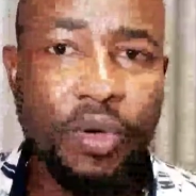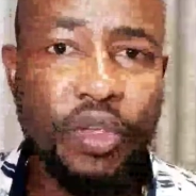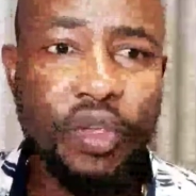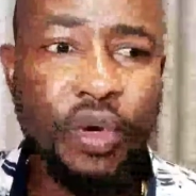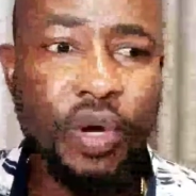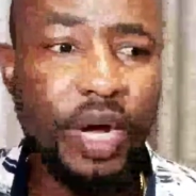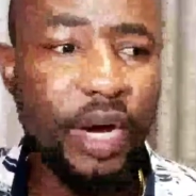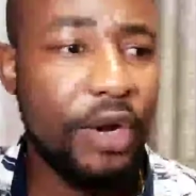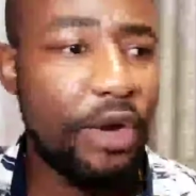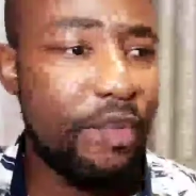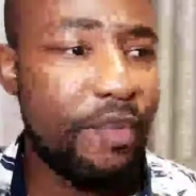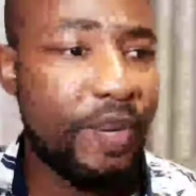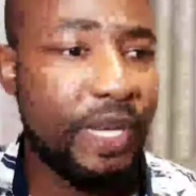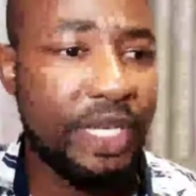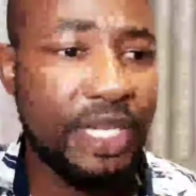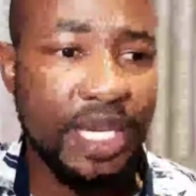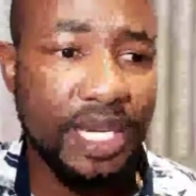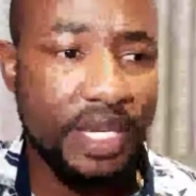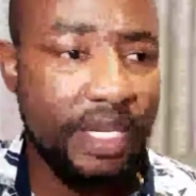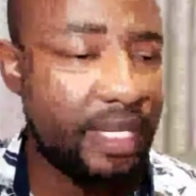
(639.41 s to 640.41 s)
You cannot
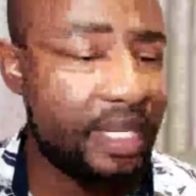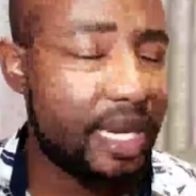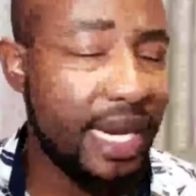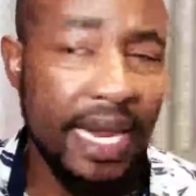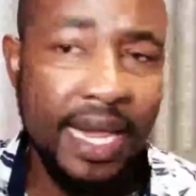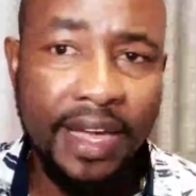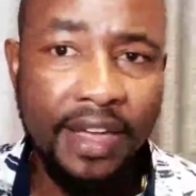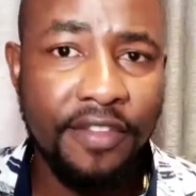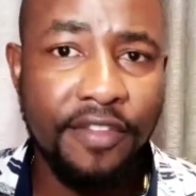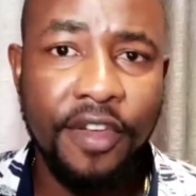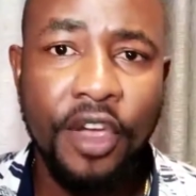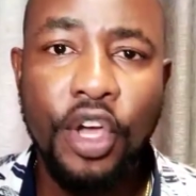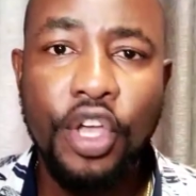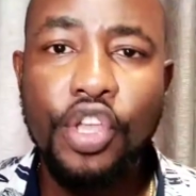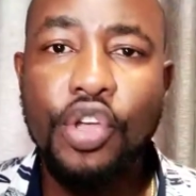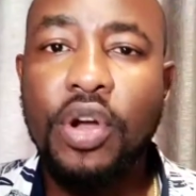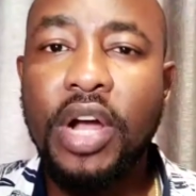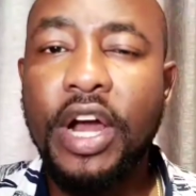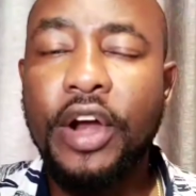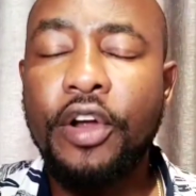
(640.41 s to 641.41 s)
purchase life.
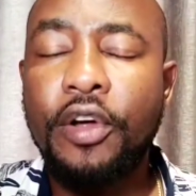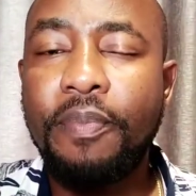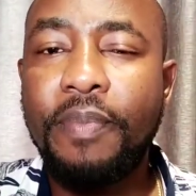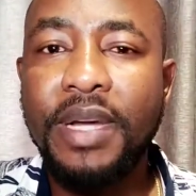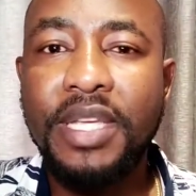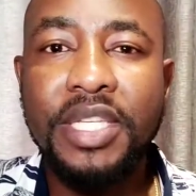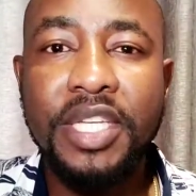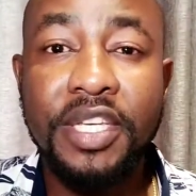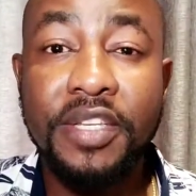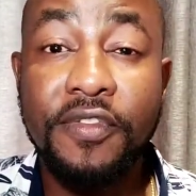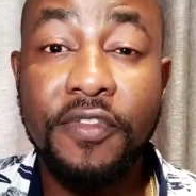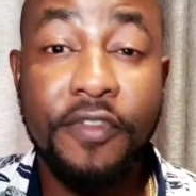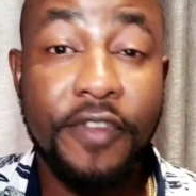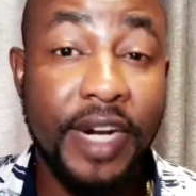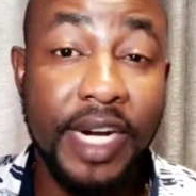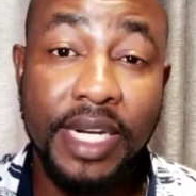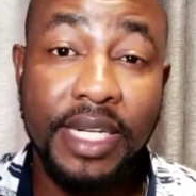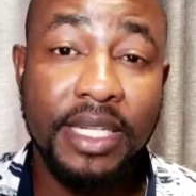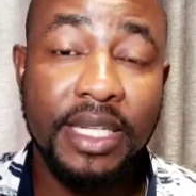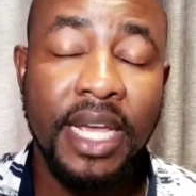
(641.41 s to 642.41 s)
You cannot purchase
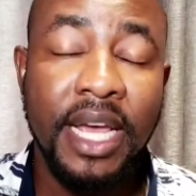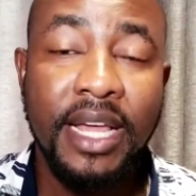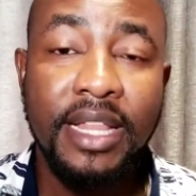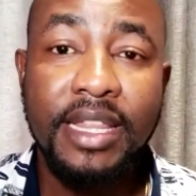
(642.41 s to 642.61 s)
friends.